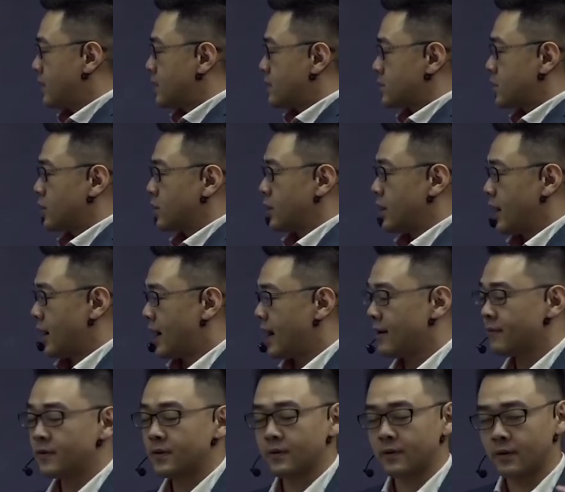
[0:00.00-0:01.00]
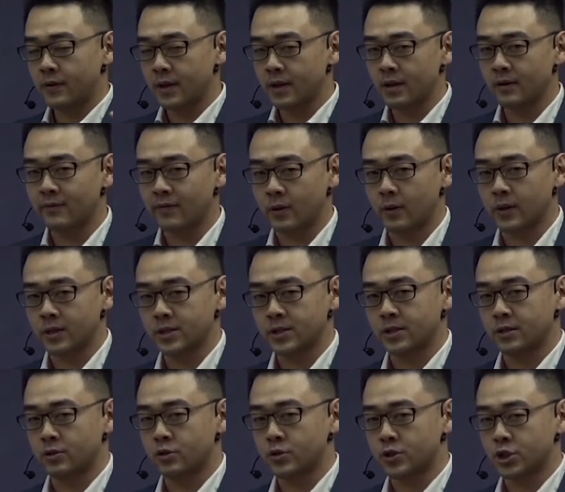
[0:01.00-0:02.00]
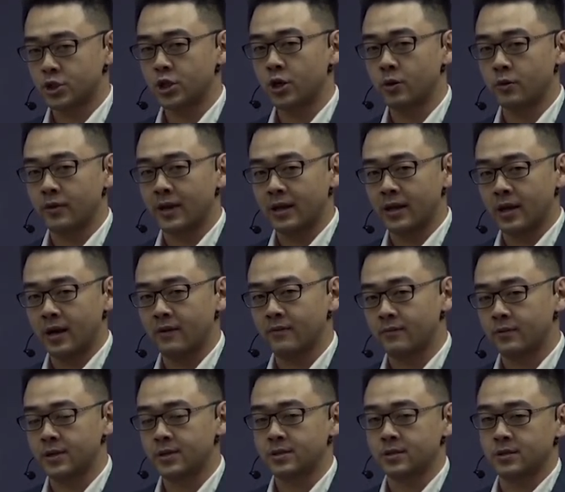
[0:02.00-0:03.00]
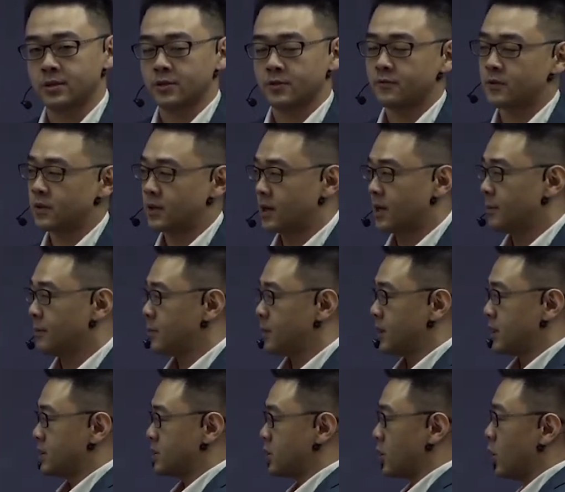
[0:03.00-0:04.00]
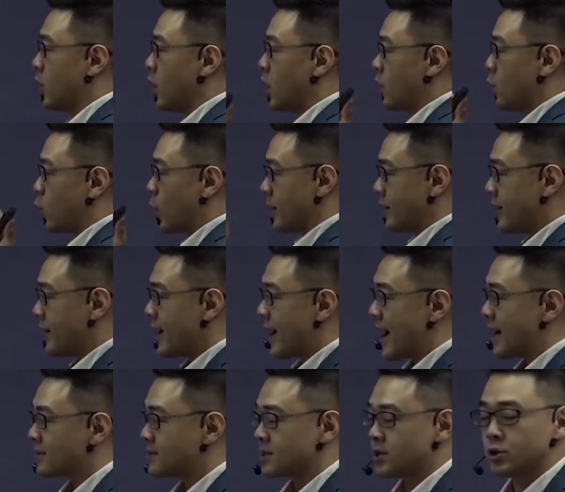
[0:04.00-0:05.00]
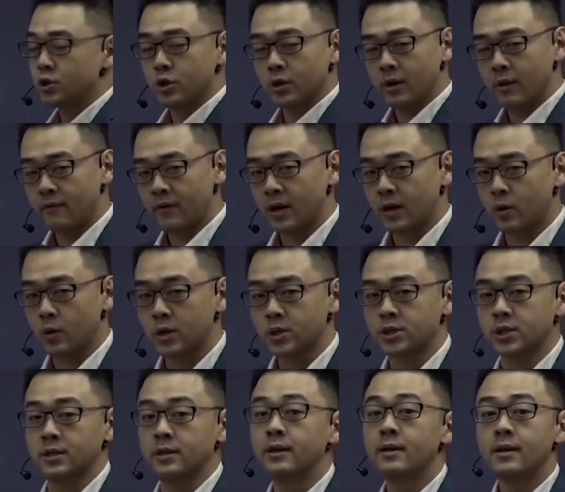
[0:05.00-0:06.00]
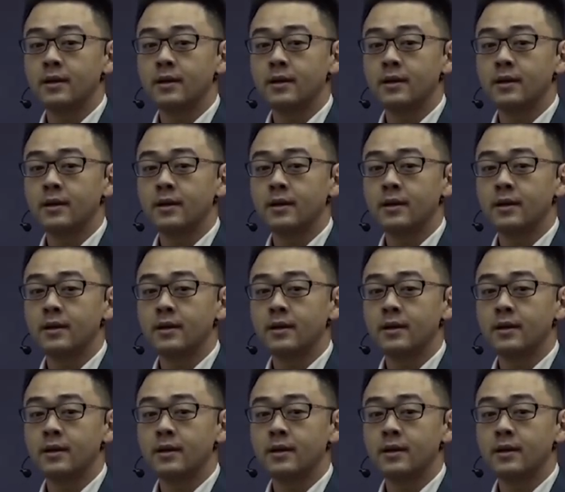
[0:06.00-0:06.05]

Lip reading: So you have to think of questions to show that you have research for the company. So when they ask you, do you have any question?